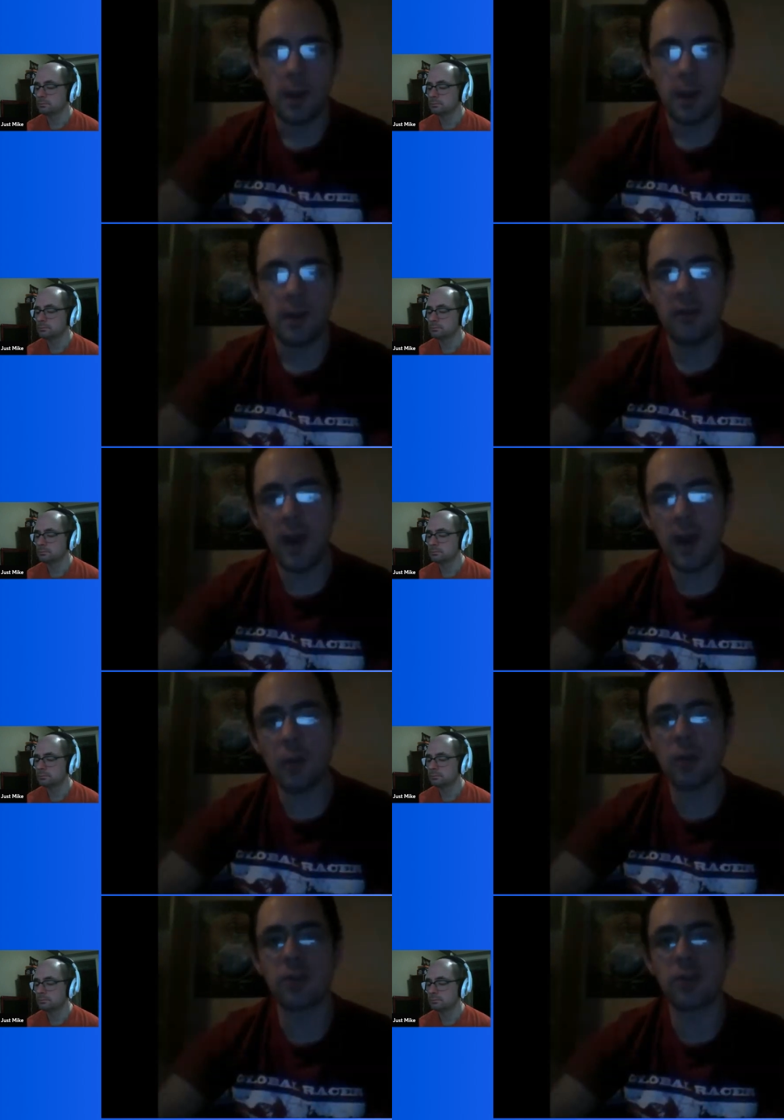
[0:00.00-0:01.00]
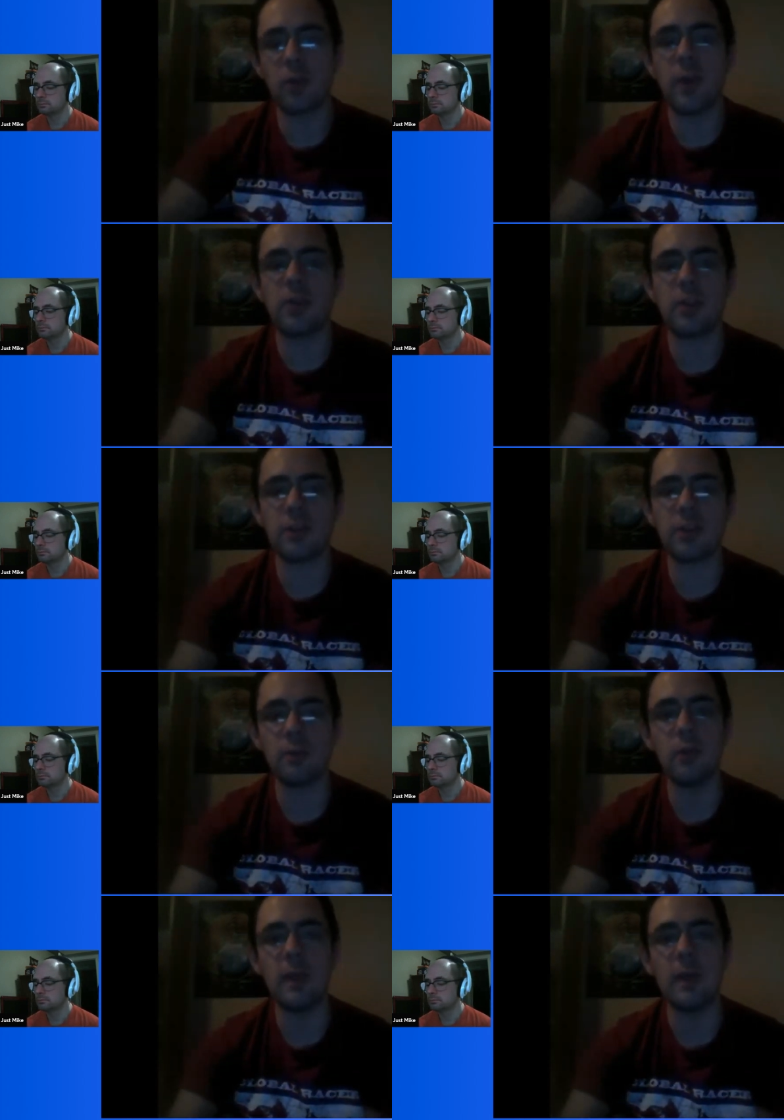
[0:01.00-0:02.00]
And if I were to rate this
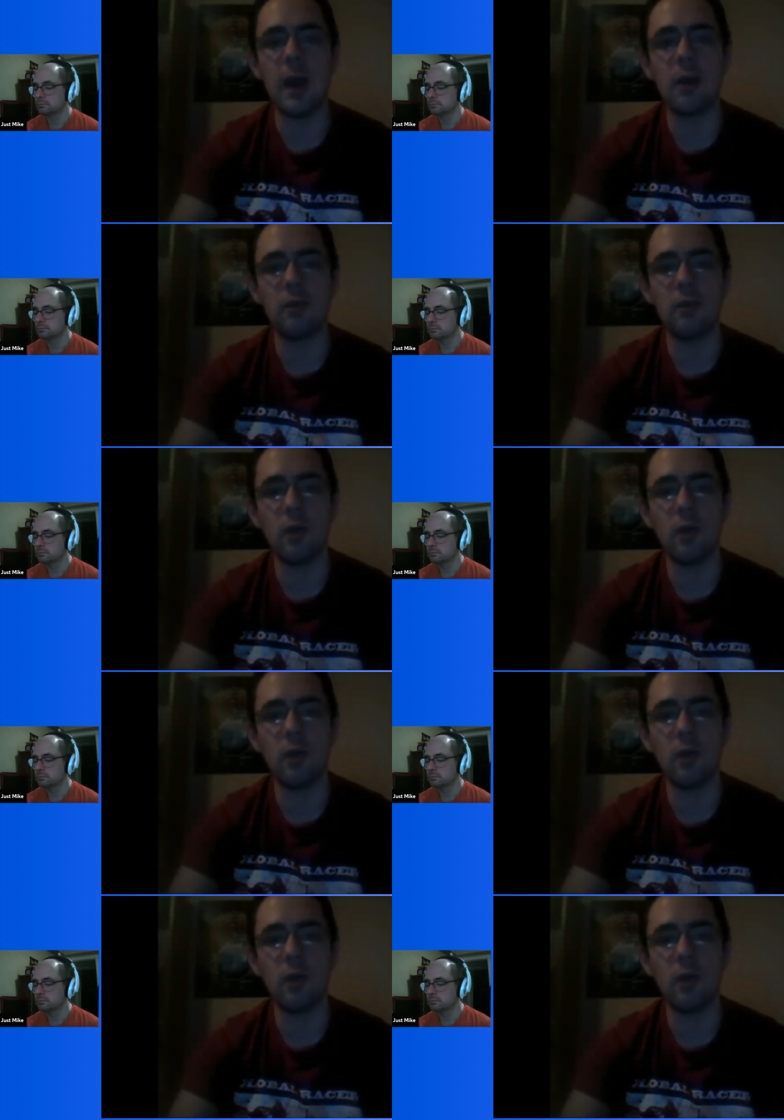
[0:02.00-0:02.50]
movie out of